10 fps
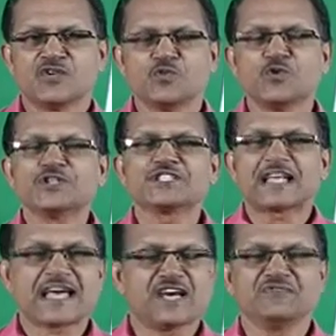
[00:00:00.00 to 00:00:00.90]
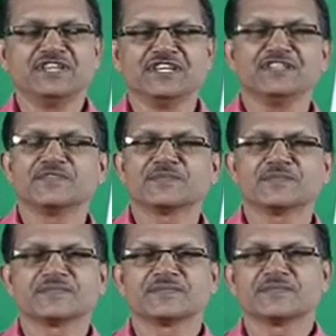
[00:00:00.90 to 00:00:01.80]
Words having
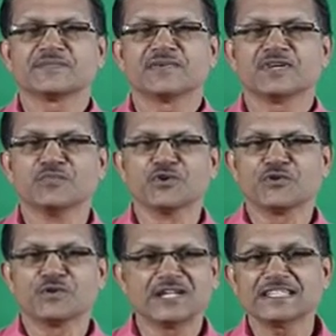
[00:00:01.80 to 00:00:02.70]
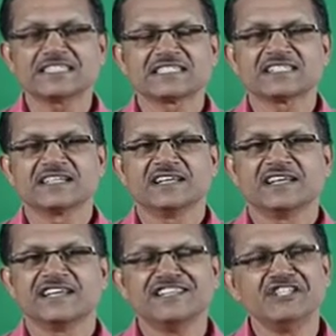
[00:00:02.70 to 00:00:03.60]
more or less
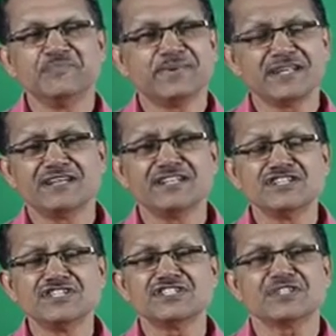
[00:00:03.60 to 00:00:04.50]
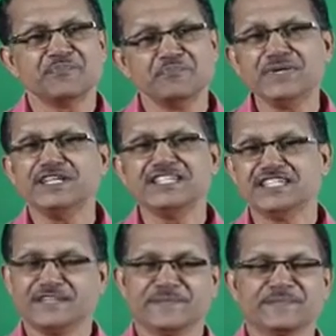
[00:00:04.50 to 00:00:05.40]
independent meaning.